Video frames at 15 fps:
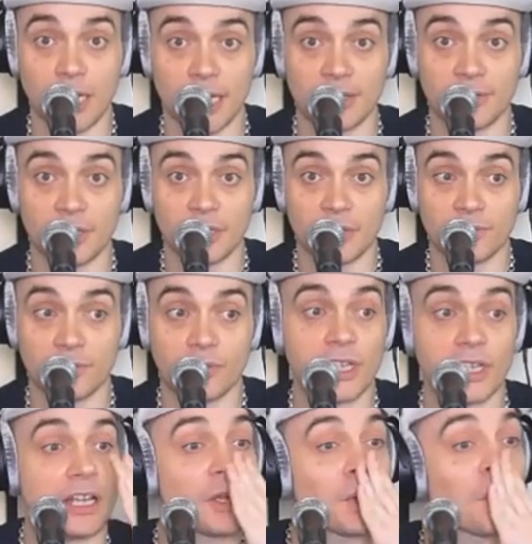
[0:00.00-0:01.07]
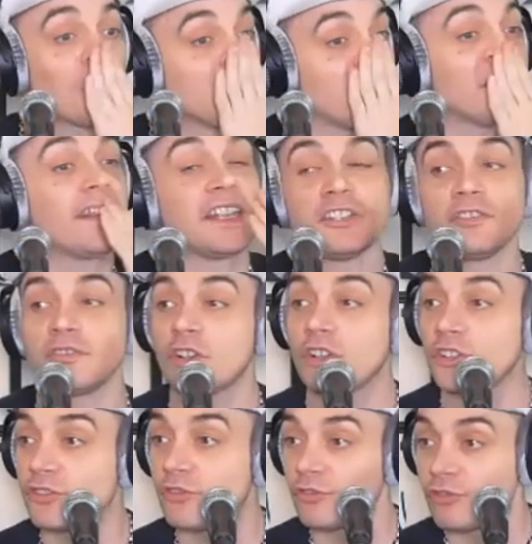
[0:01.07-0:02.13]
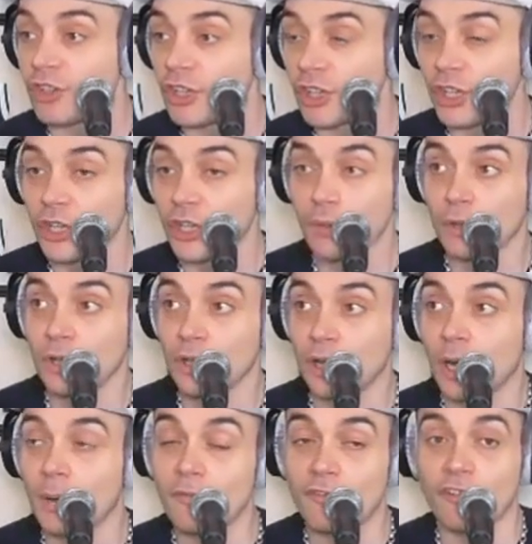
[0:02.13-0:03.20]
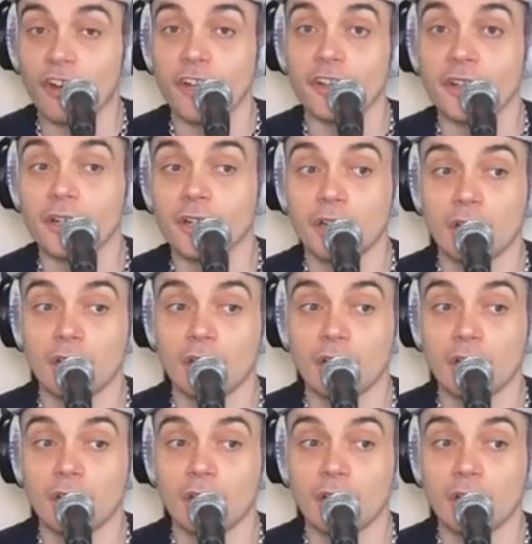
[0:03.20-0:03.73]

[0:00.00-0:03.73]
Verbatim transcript: classic of Trina, but then you've got the upfront,